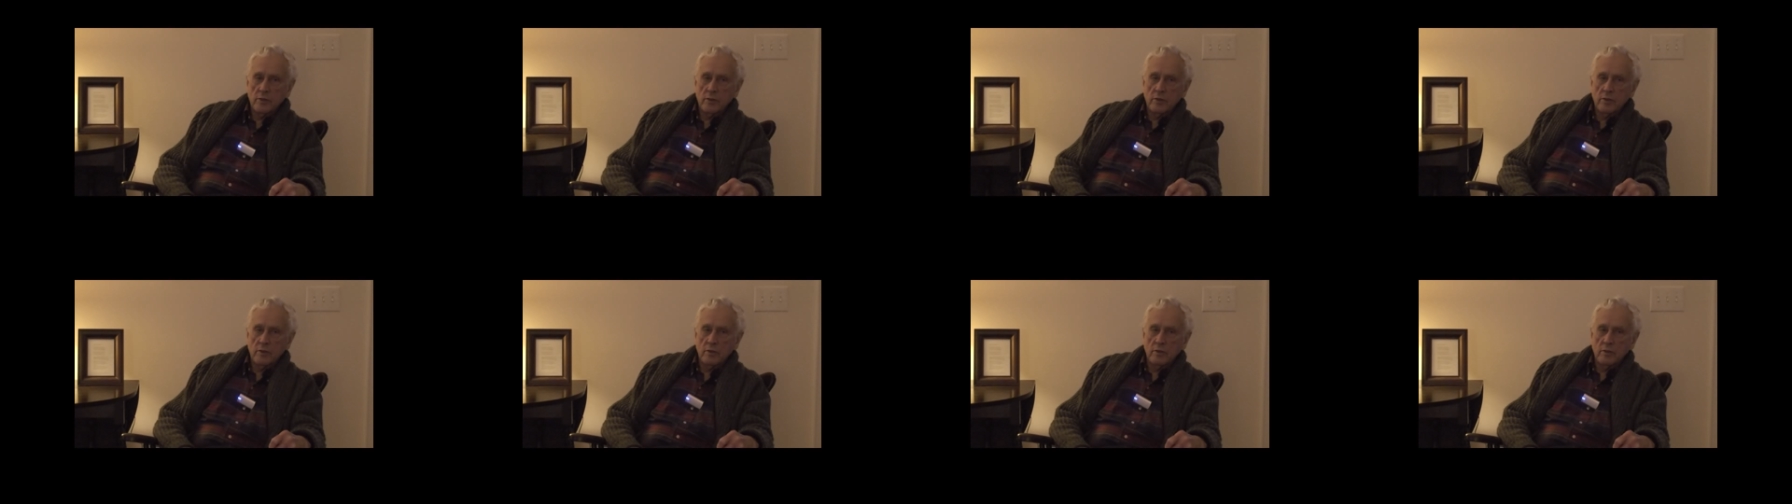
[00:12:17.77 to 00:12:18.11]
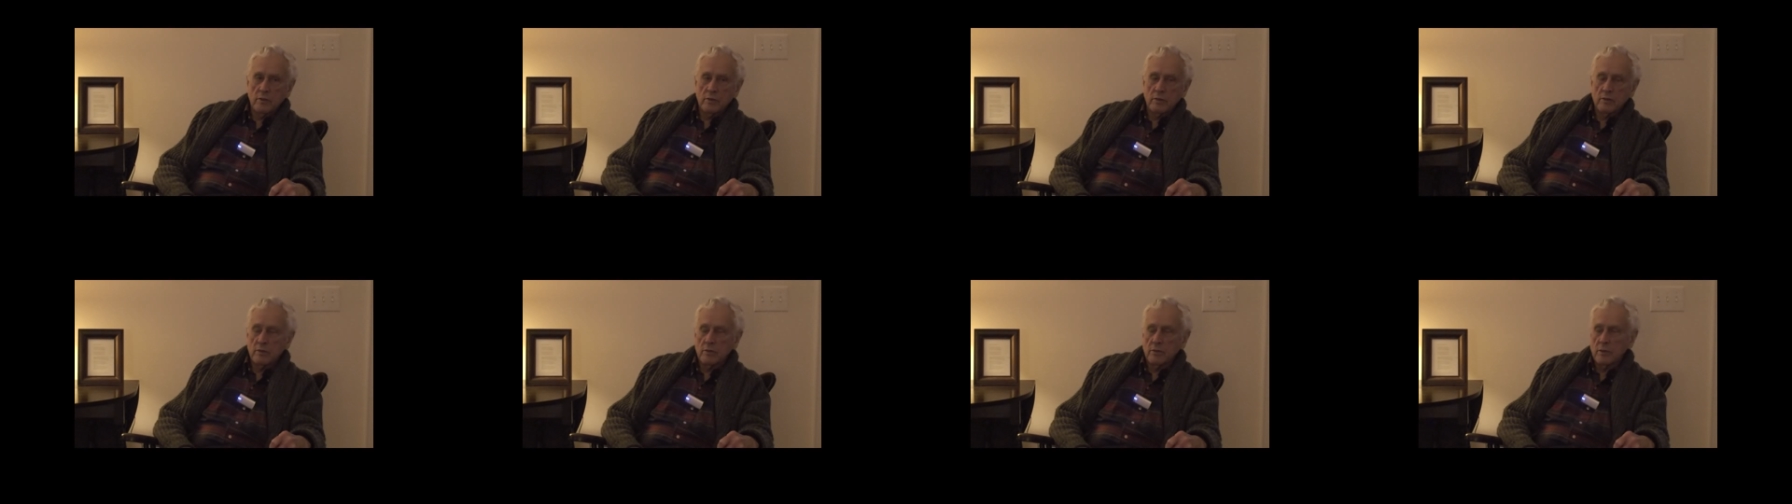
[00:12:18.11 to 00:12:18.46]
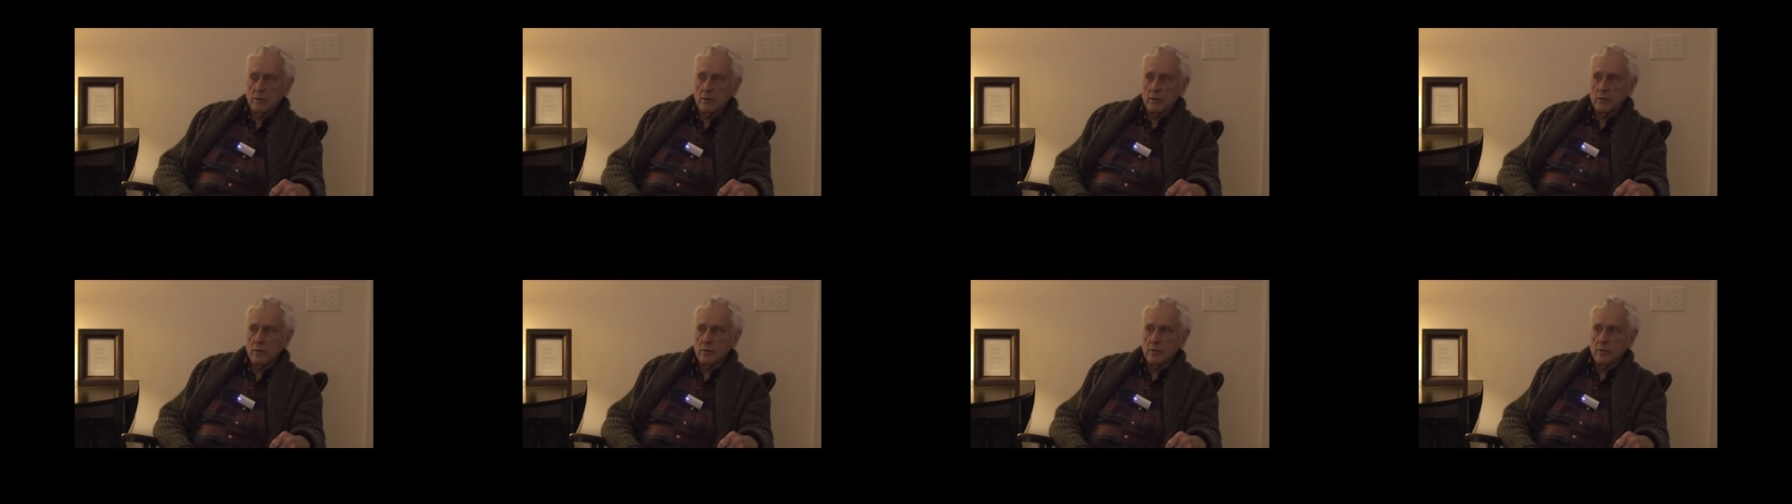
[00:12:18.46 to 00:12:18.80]
Uh,
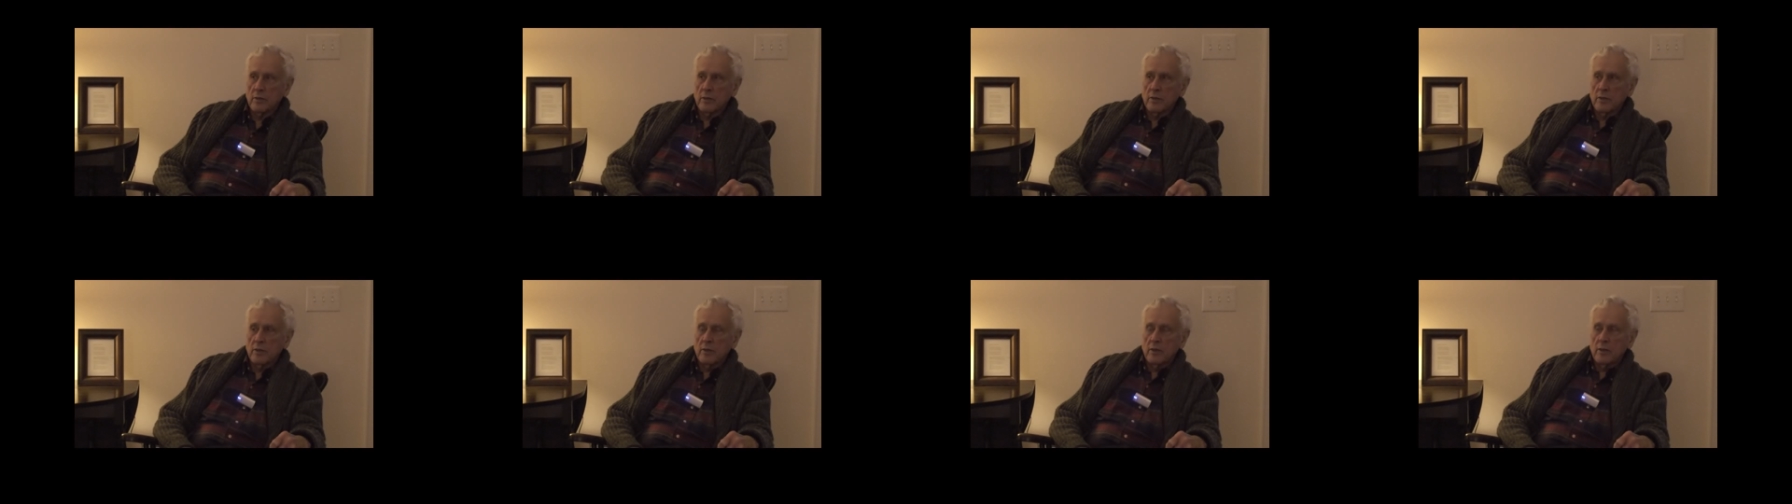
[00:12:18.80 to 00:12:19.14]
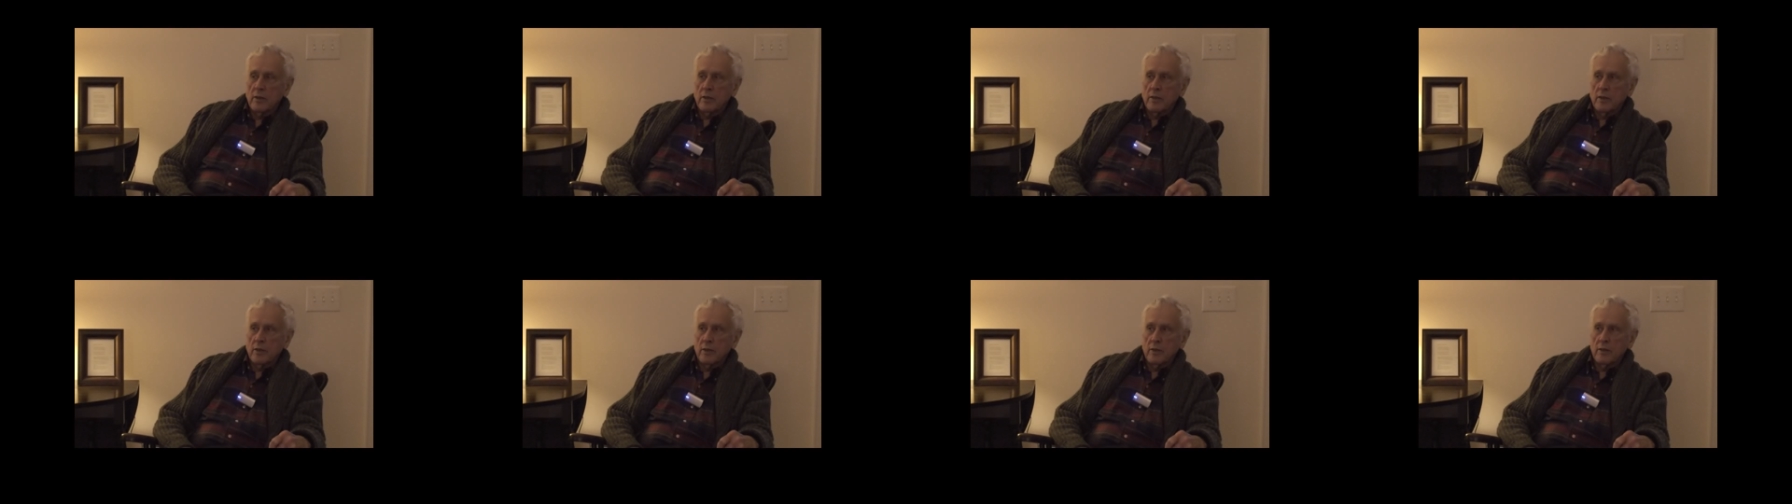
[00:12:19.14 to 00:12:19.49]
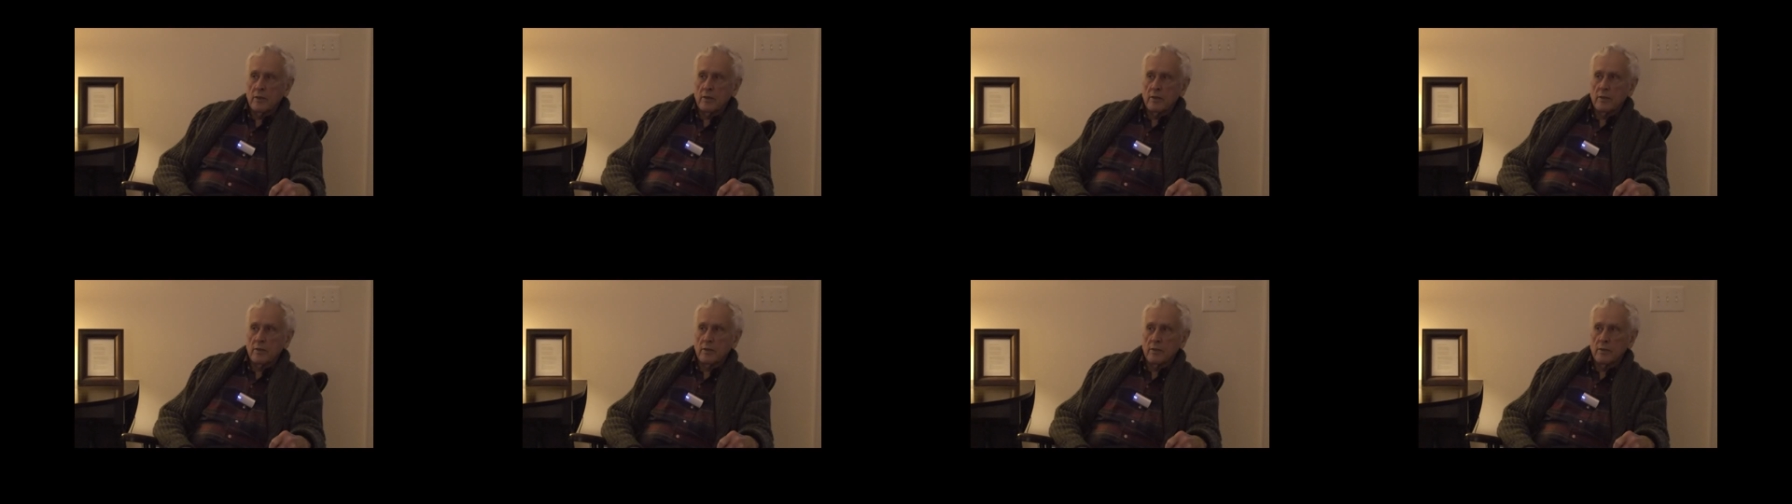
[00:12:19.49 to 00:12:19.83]
you know,
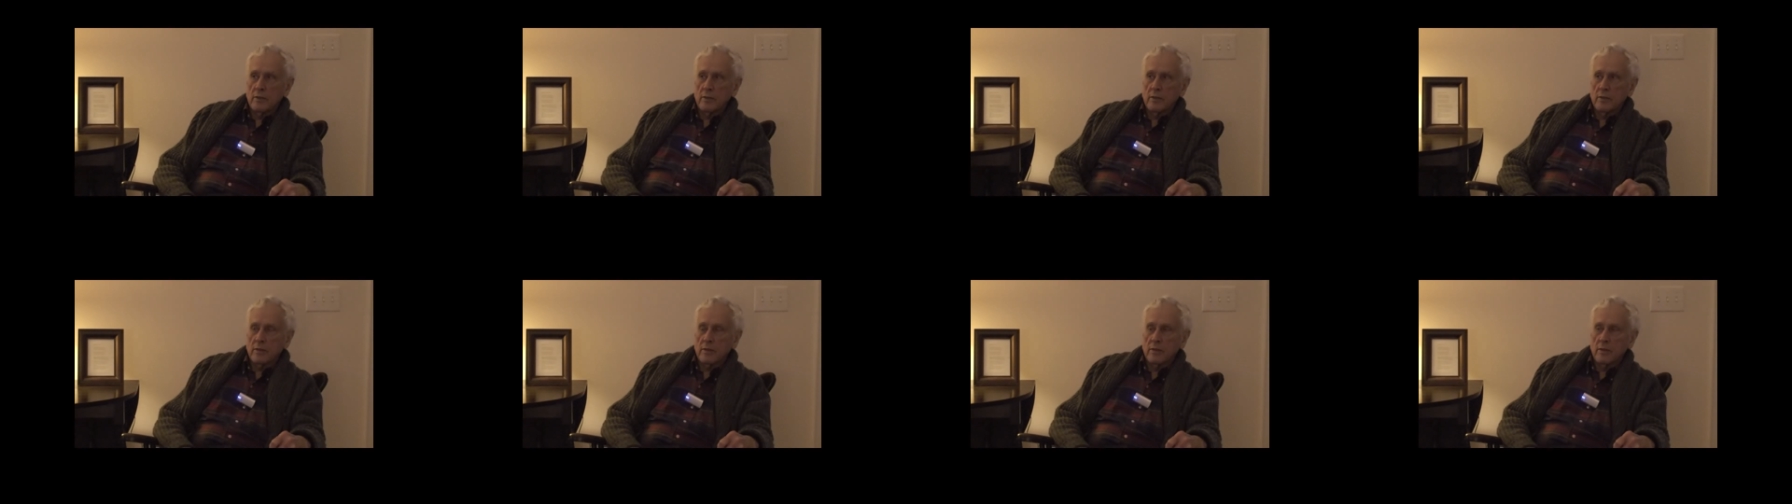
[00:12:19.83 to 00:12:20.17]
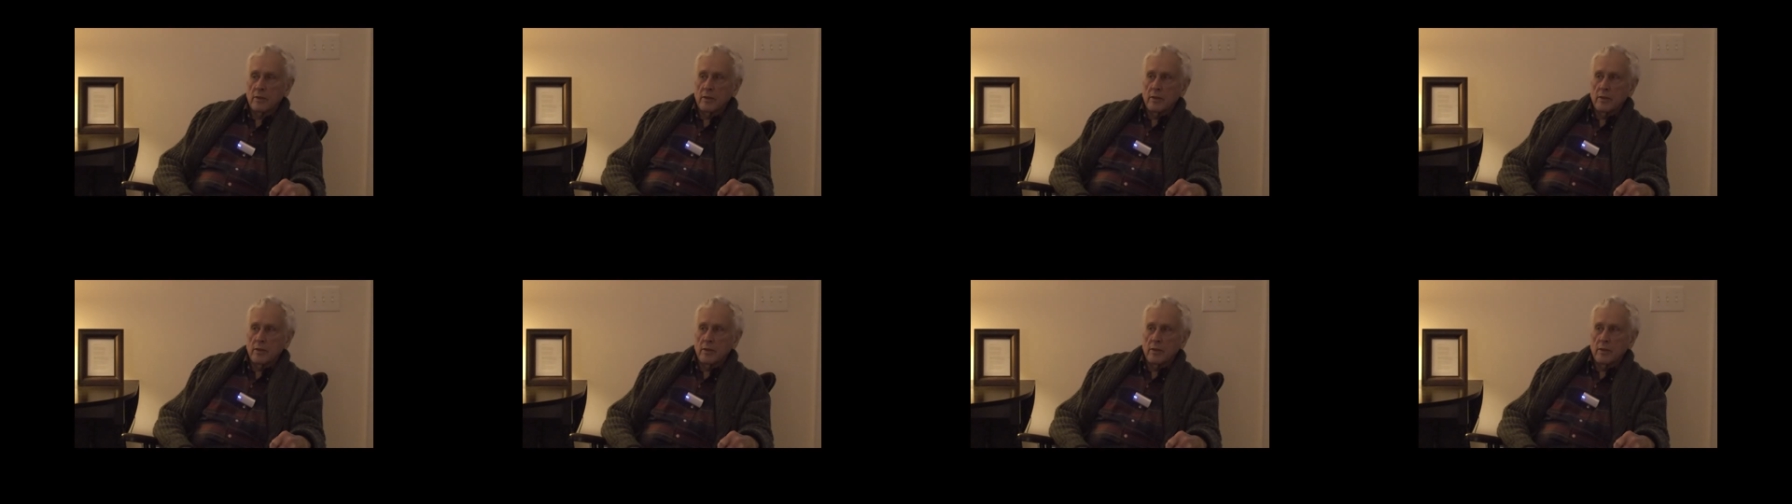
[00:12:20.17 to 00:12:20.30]
in